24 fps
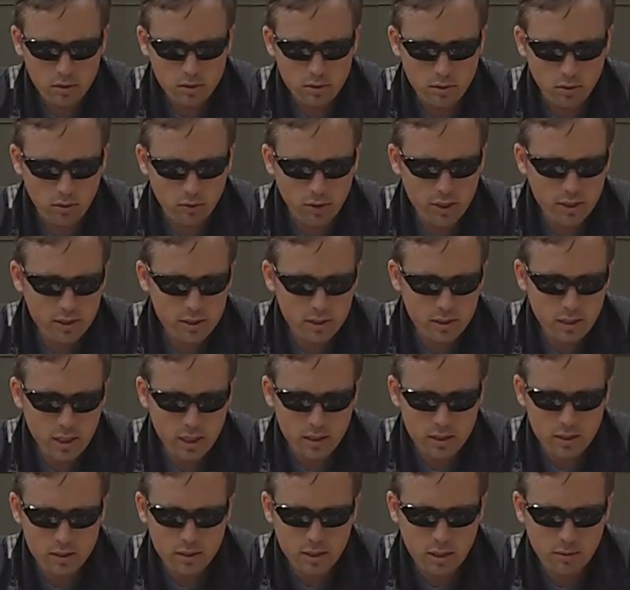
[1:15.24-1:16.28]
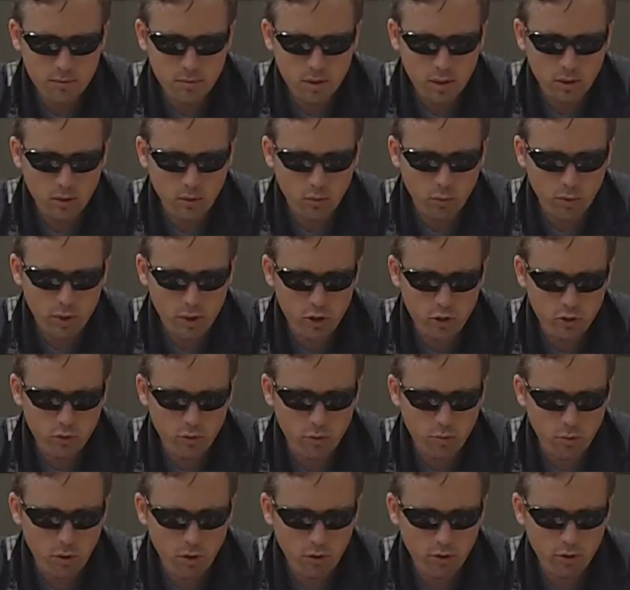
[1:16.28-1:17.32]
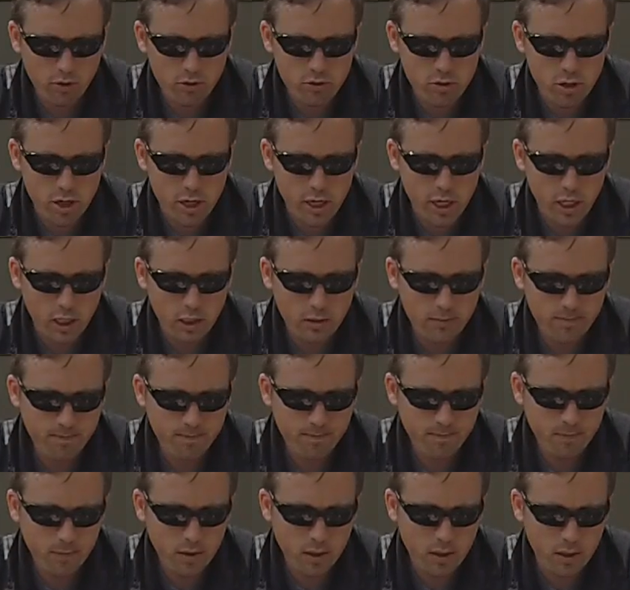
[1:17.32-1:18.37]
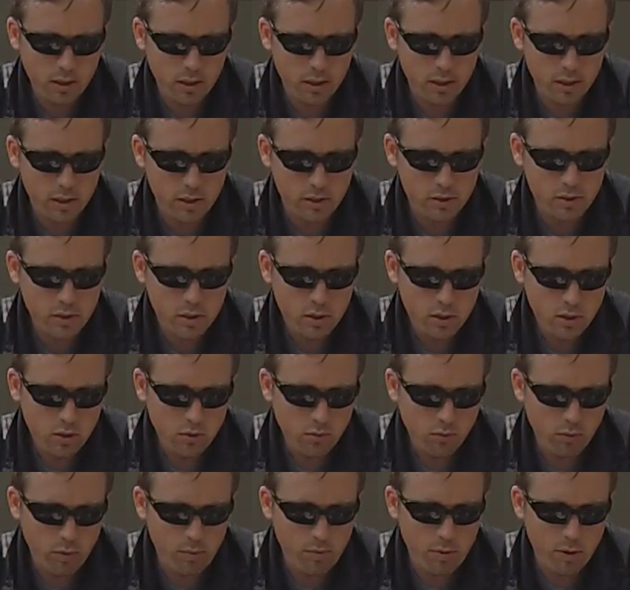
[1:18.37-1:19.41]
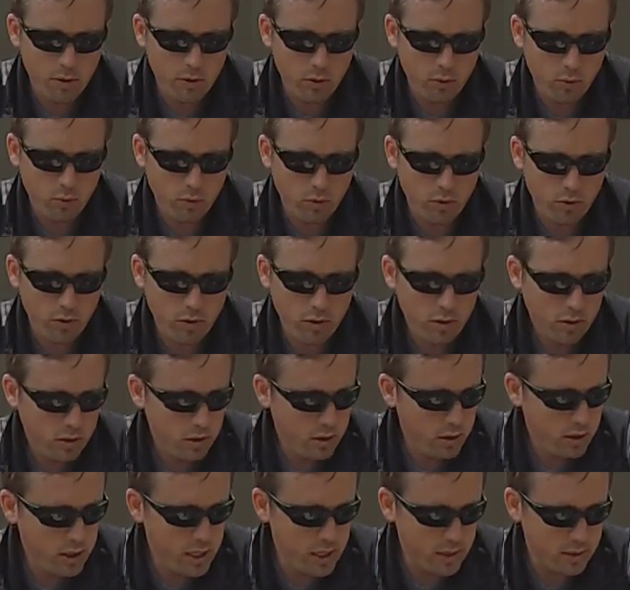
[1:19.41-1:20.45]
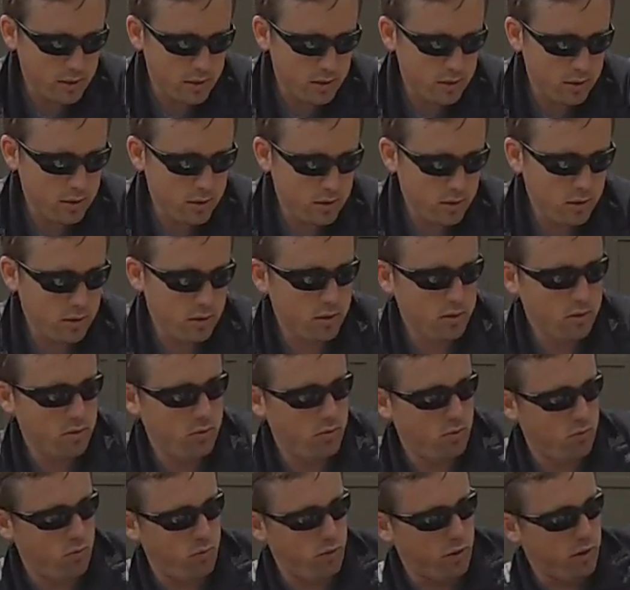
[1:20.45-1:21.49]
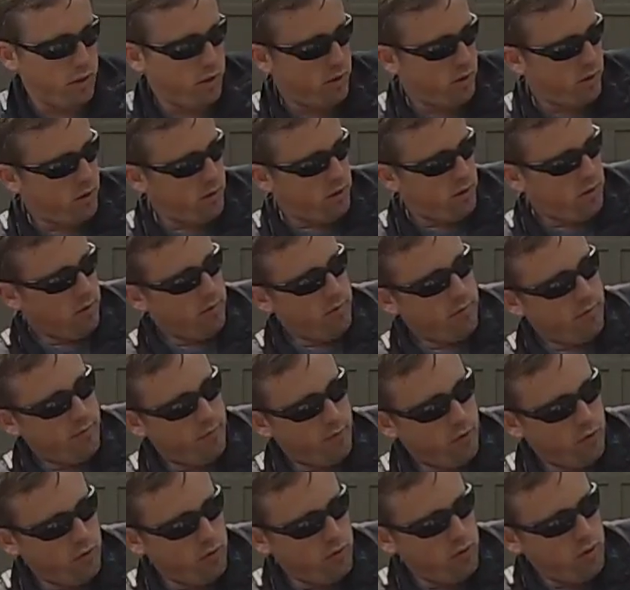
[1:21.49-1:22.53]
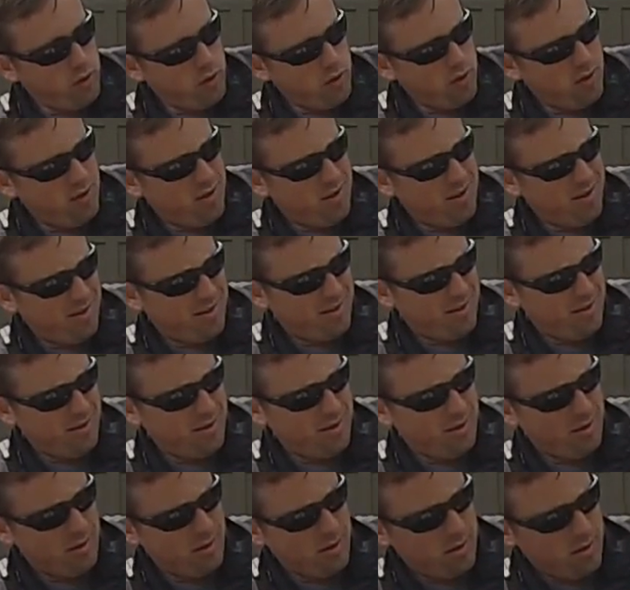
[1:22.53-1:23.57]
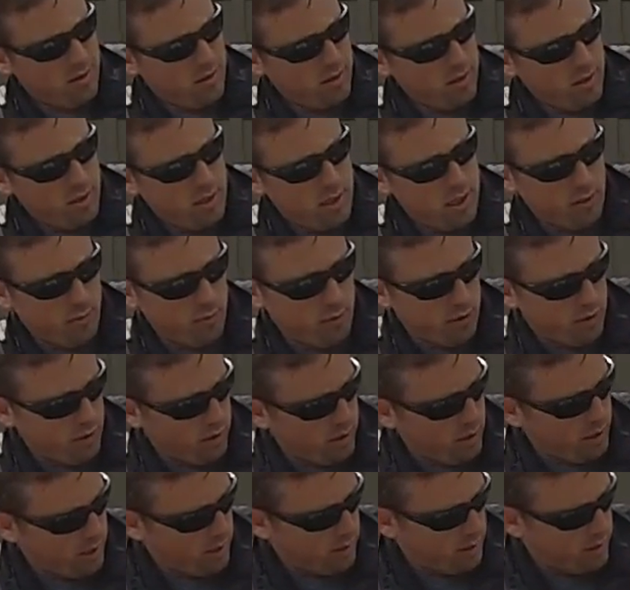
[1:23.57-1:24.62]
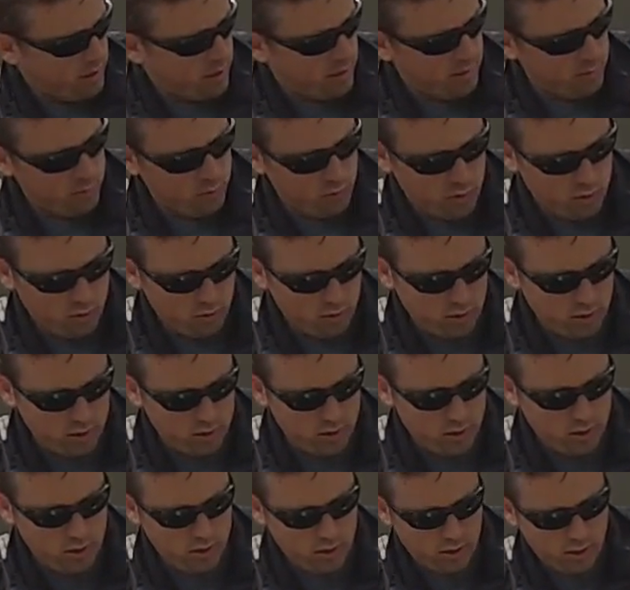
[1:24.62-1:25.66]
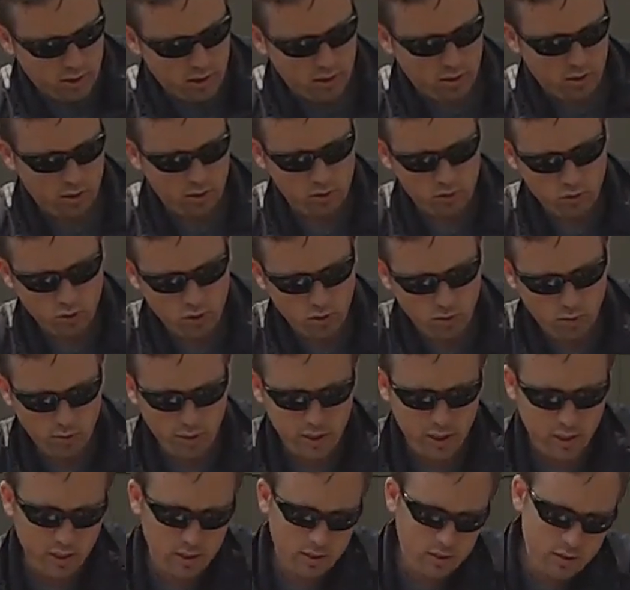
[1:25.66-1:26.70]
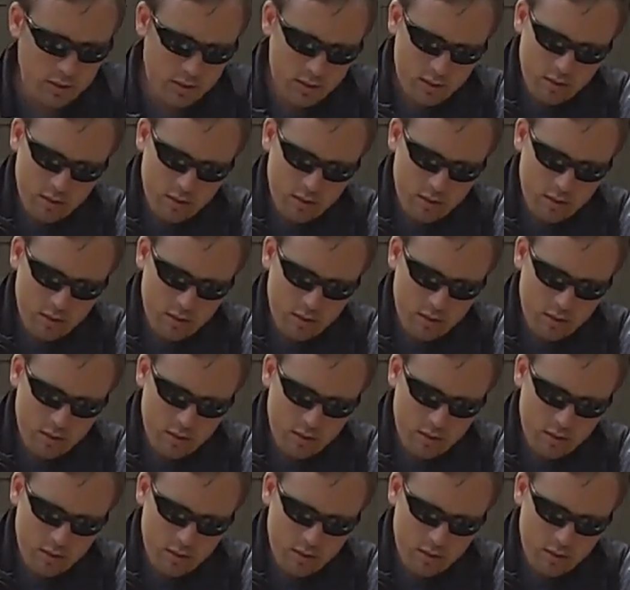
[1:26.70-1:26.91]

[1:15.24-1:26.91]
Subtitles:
So that's kind of the same thing that we do with marker training, is we pair the word yes with food, and a lot of the times we do this in our doorways